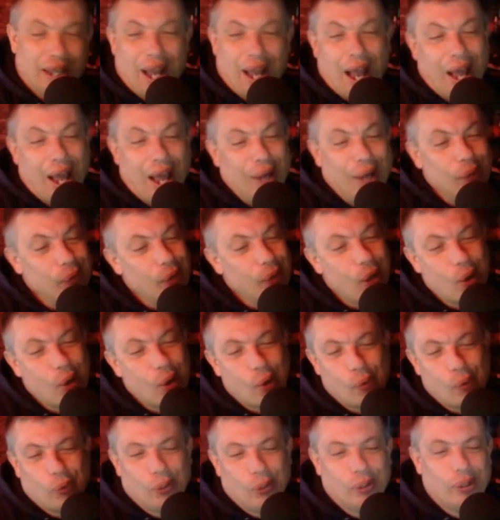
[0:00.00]
I don't
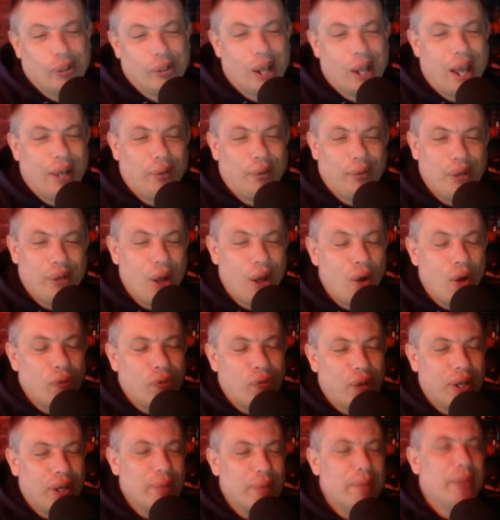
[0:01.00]
know,
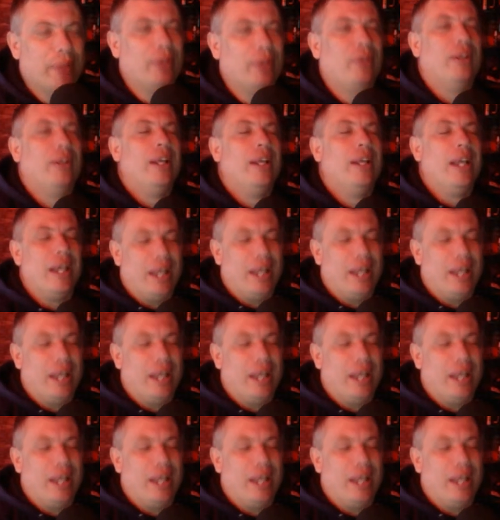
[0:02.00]
Fundamental.